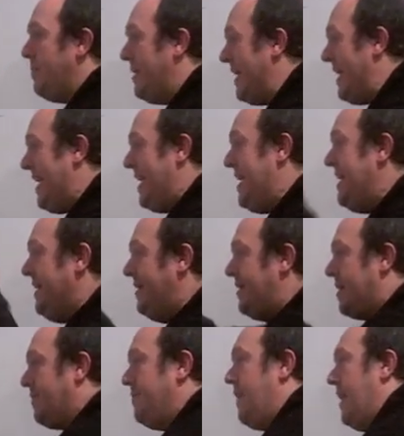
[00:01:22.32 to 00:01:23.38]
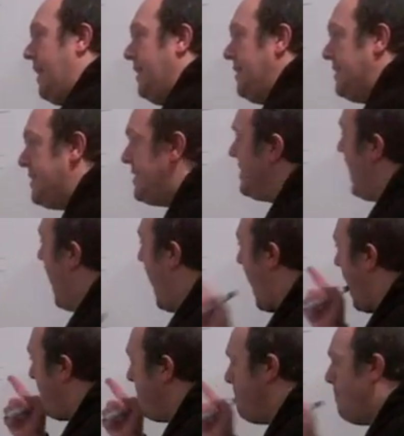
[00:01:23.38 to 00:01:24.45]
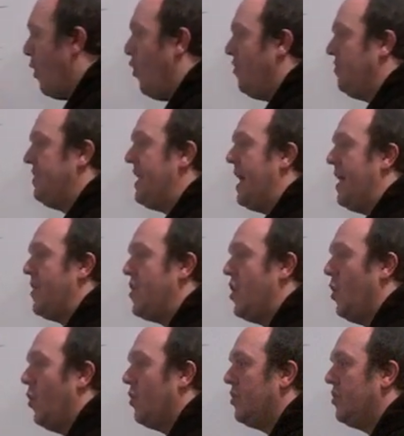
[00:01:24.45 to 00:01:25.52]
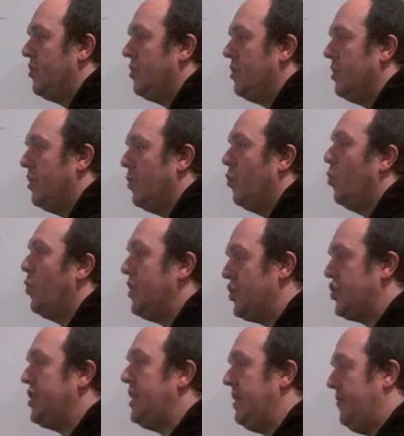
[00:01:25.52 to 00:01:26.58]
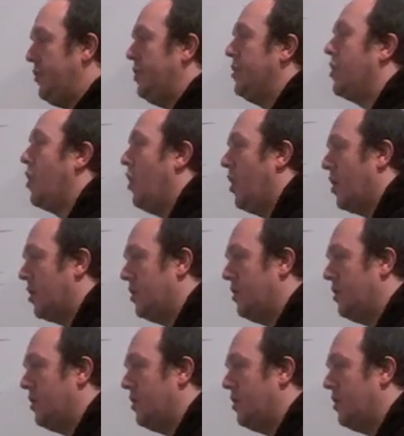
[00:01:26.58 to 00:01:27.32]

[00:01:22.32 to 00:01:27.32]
the intervals above that note which give you the chord.